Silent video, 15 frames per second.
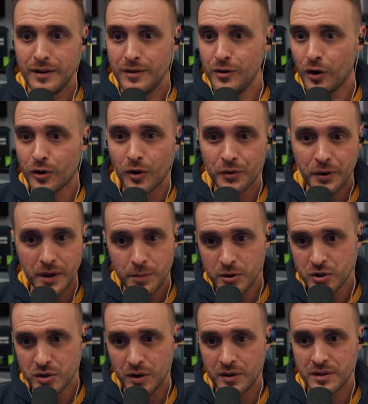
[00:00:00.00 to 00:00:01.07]
Your
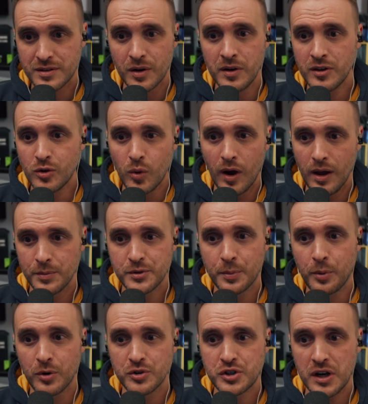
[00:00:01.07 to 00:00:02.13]
contribution is going to help the
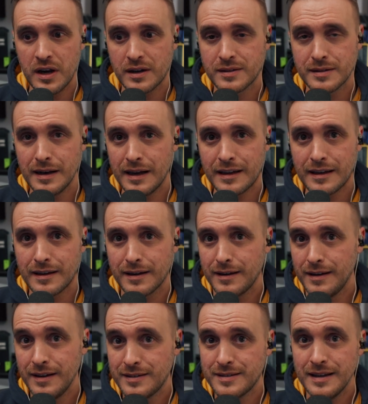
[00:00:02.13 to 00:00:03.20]
project. Like
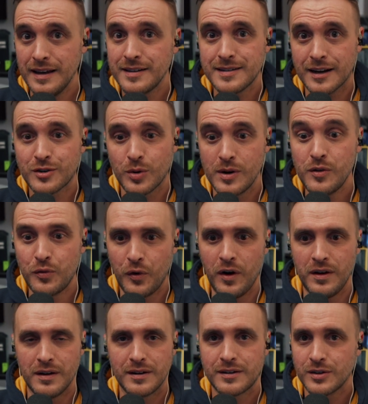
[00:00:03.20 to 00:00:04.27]
it's, it's actually
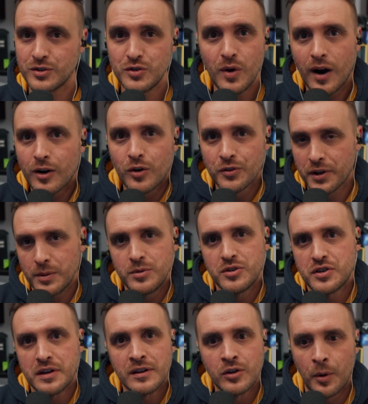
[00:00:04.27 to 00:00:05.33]
fun because you are
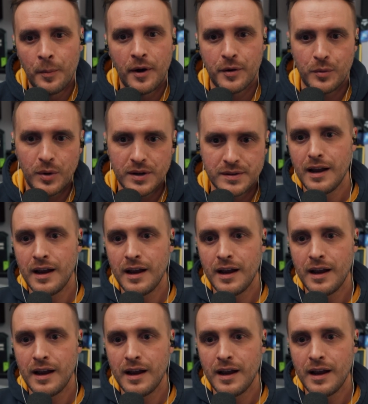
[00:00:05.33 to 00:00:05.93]
contributing no matter what.